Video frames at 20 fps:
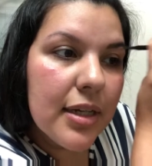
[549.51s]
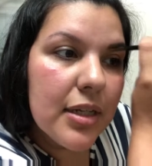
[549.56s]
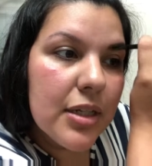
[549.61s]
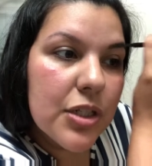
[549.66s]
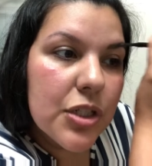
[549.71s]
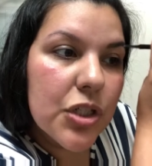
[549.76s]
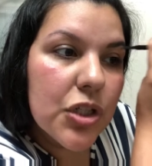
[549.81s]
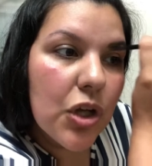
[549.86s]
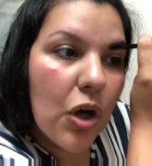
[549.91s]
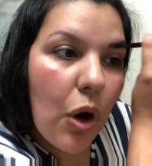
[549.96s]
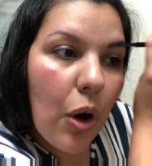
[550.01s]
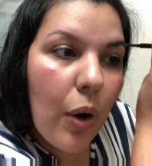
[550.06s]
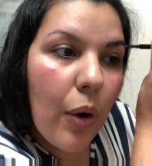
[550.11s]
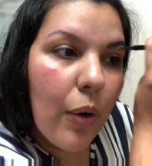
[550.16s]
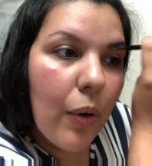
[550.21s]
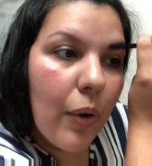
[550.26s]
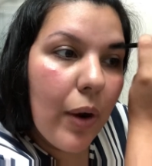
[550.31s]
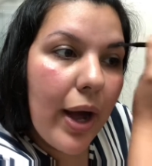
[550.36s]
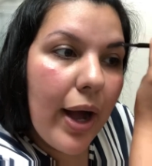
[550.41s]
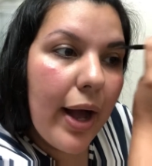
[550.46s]

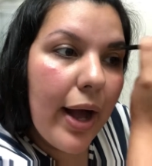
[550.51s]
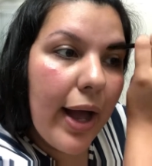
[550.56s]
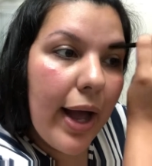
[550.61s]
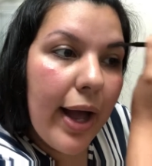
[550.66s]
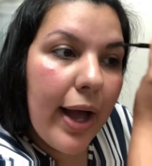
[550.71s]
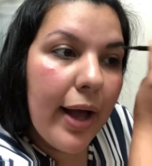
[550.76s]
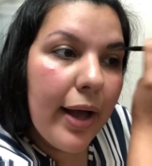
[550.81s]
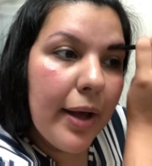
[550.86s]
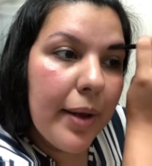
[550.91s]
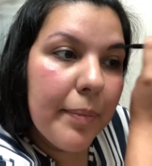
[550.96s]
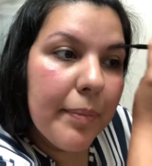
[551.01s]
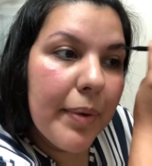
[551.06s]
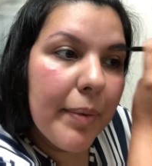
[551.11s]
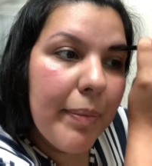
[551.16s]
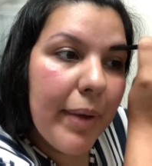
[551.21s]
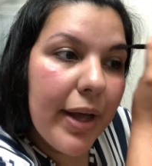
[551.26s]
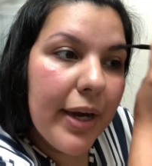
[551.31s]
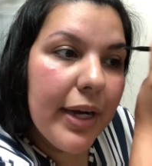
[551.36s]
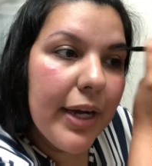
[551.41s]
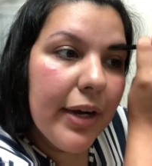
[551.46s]
So
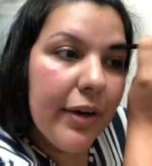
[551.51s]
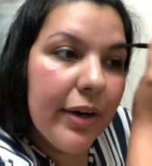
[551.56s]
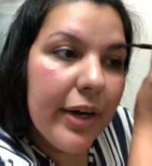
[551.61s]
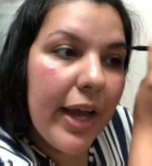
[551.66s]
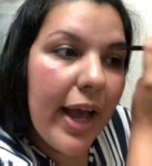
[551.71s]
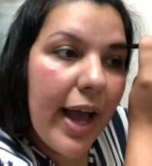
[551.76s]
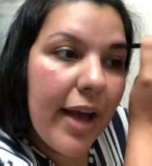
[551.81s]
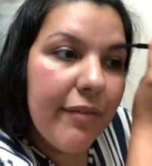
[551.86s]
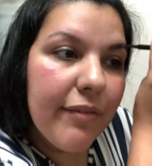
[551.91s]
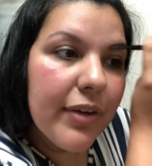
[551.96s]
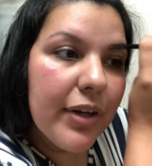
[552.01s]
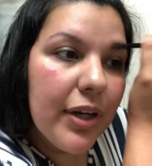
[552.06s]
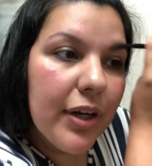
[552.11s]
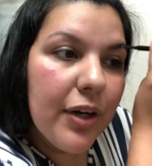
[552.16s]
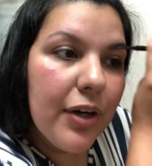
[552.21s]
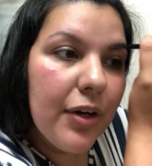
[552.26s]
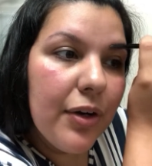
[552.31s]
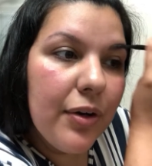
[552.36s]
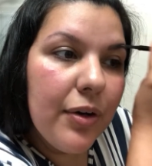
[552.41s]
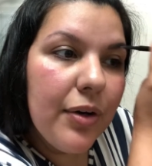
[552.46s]
about 1.5 years
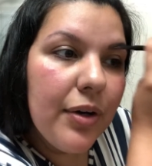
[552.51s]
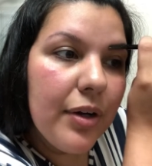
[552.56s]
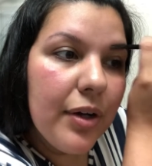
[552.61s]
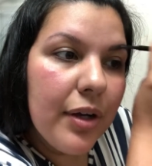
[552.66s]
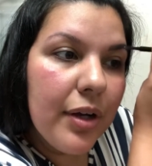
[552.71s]
ago,